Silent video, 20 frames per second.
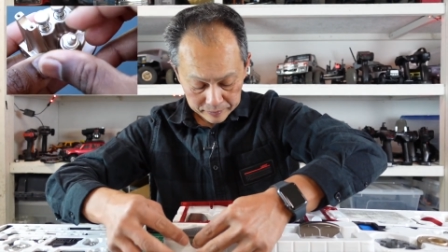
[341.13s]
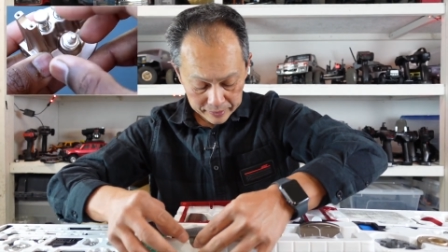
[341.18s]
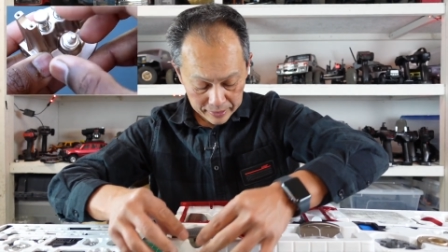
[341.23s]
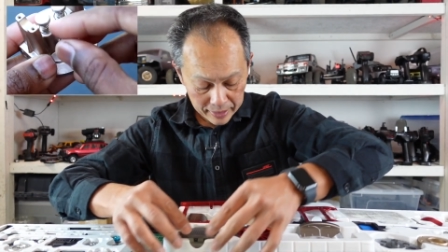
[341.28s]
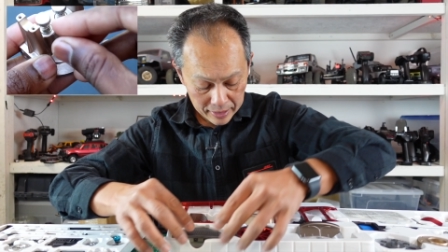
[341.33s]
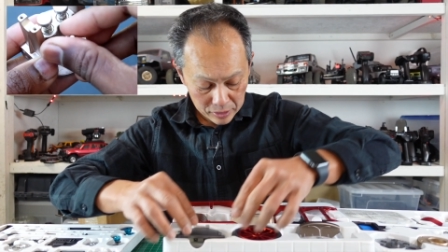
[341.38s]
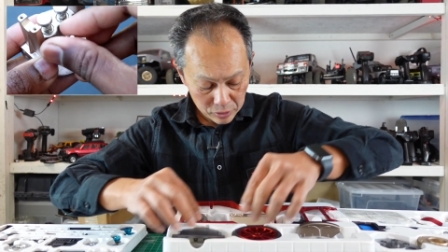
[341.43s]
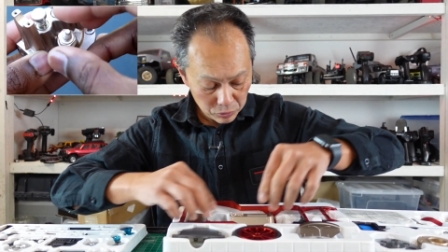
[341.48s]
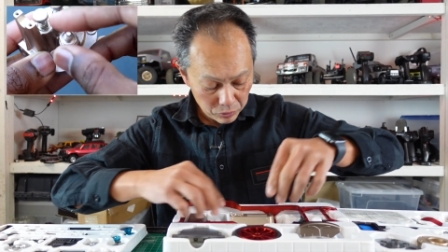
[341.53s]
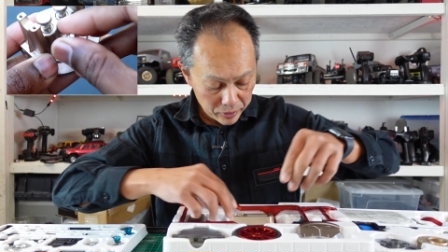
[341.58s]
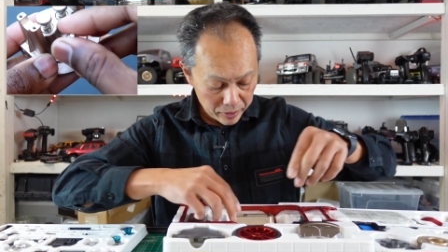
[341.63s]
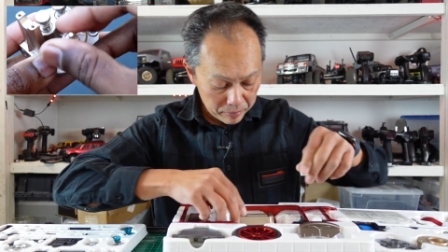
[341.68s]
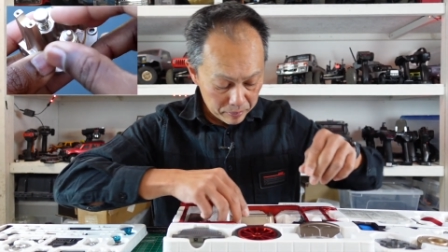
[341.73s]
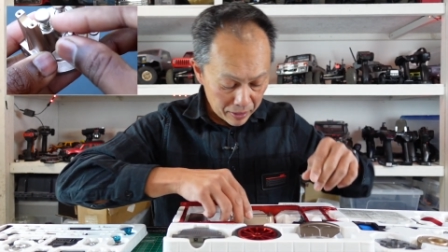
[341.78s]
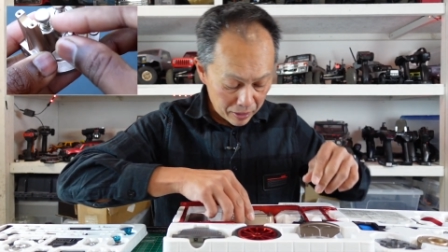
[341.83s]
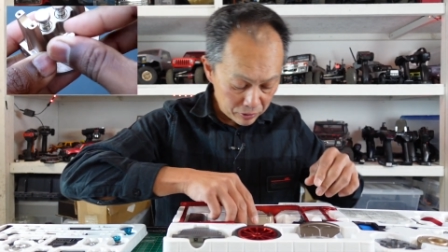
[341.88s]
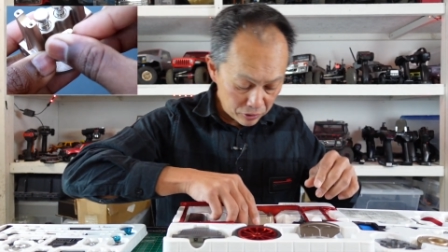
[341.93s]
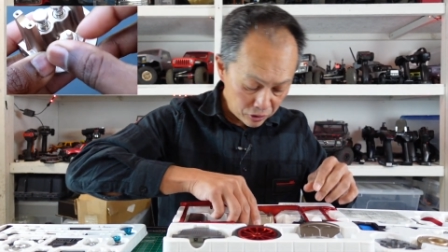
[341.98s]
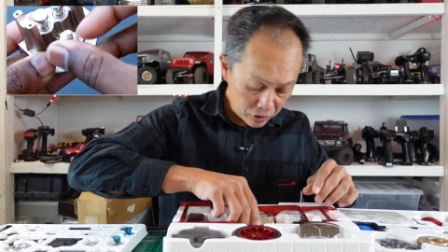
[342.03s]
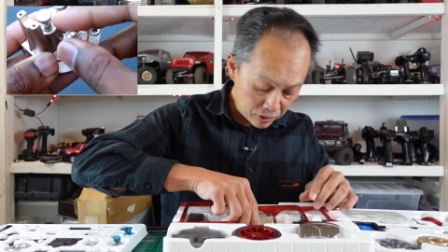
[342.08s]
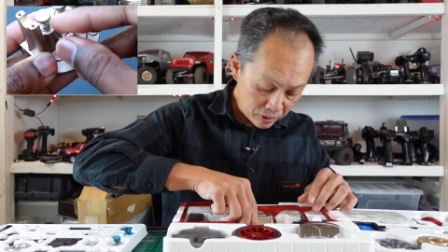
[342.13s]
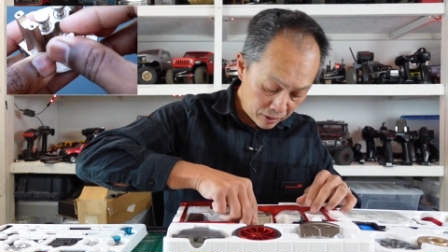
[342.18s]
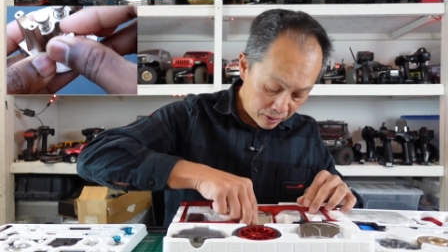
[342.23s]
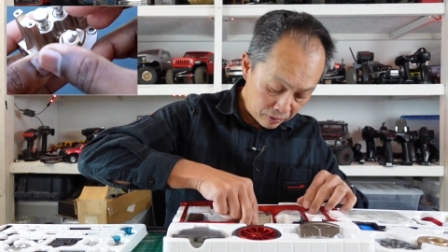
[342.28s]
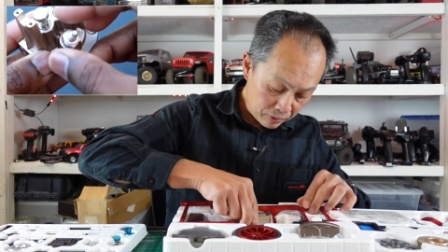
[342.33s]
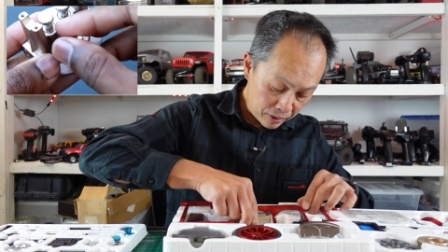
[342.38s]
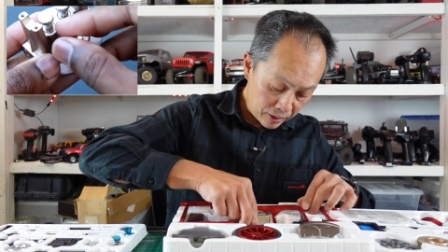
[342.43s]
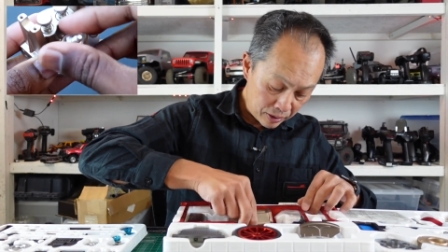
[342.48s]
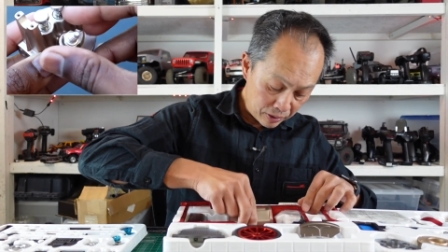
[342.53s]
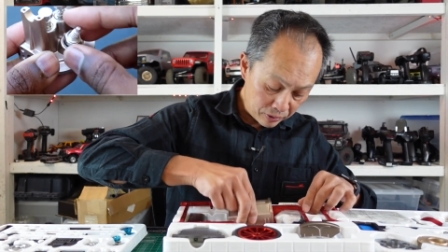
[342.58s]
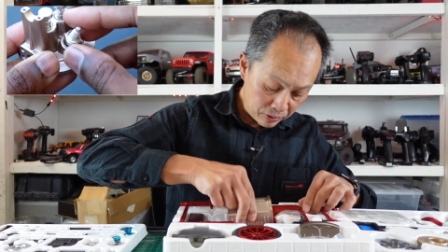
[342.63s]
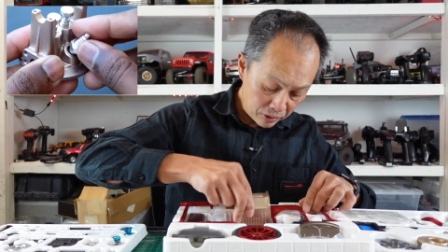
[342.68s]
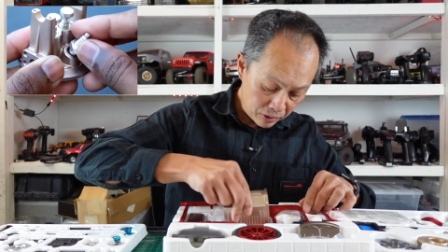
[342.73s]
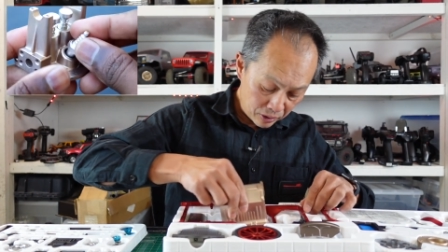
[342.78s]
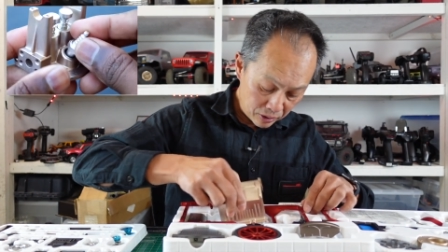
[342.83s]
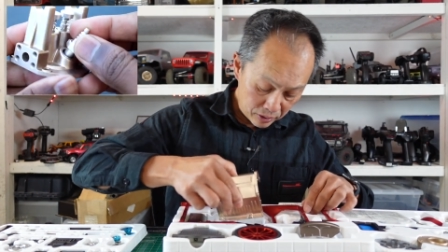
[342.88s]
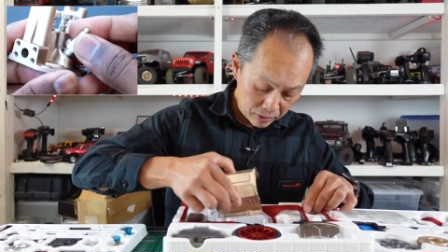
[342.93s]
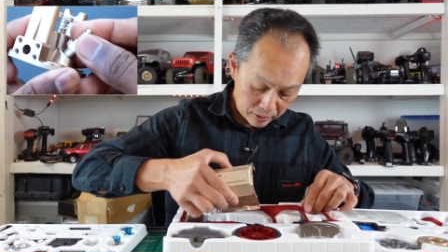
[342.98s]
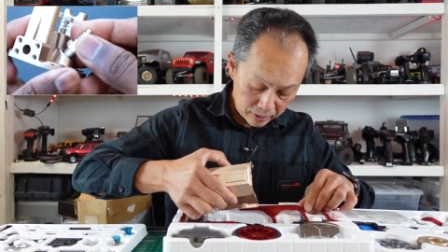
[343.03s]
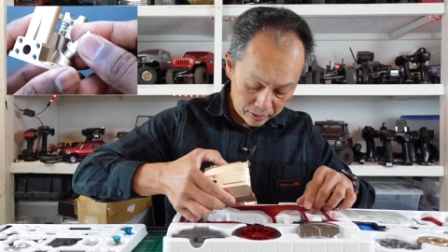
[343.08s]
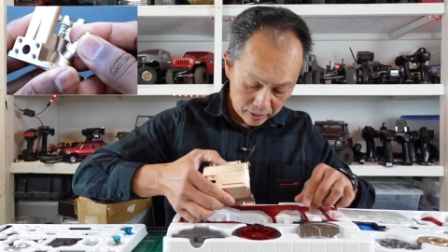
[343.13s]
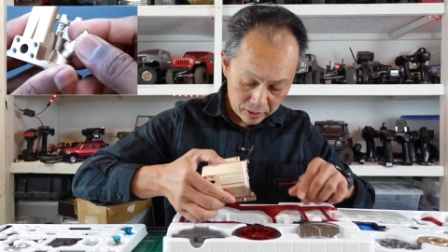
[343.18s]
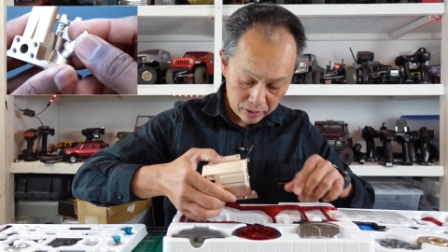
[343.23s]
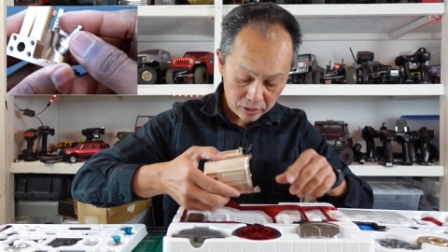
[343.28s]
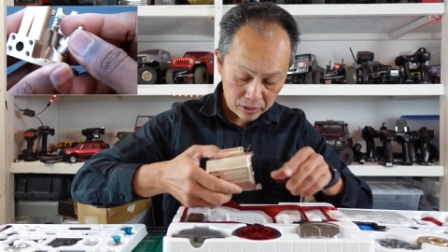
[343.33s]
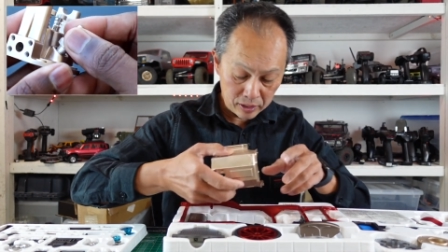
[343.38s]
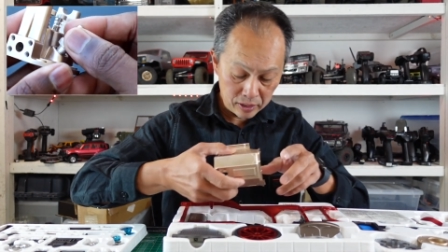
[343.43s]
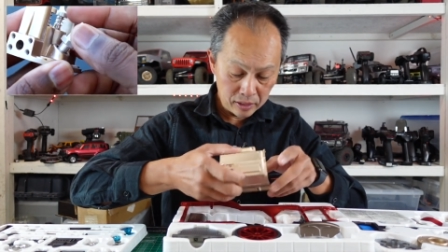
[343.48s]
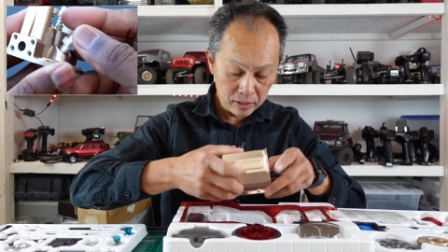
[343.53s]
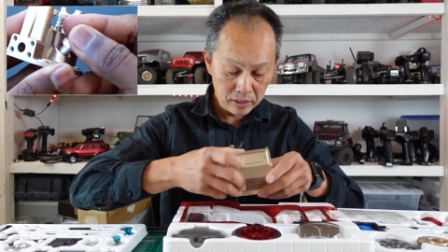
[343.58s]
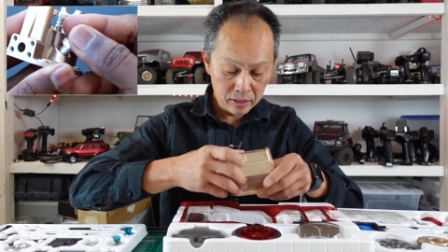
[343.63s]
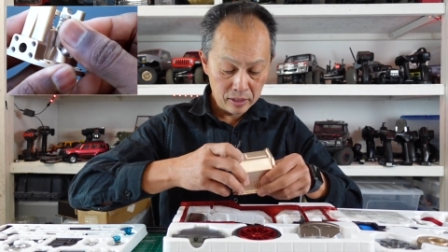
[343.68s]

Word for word: as we bounced around on this,